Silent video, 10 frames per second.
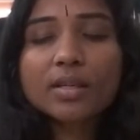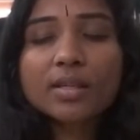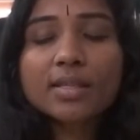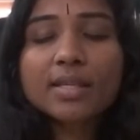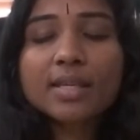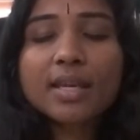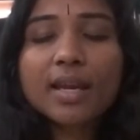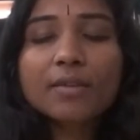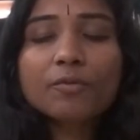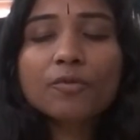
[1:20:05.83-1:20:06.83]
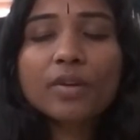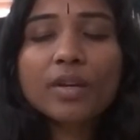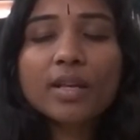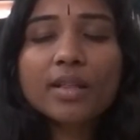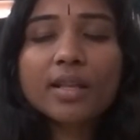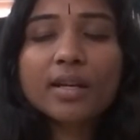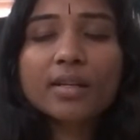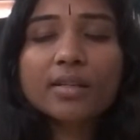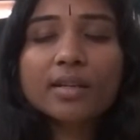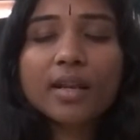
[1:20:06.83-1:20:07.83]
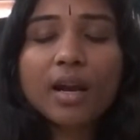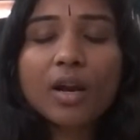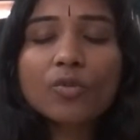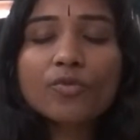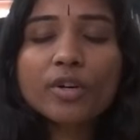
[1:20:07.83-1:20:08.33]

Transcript: see and feel that love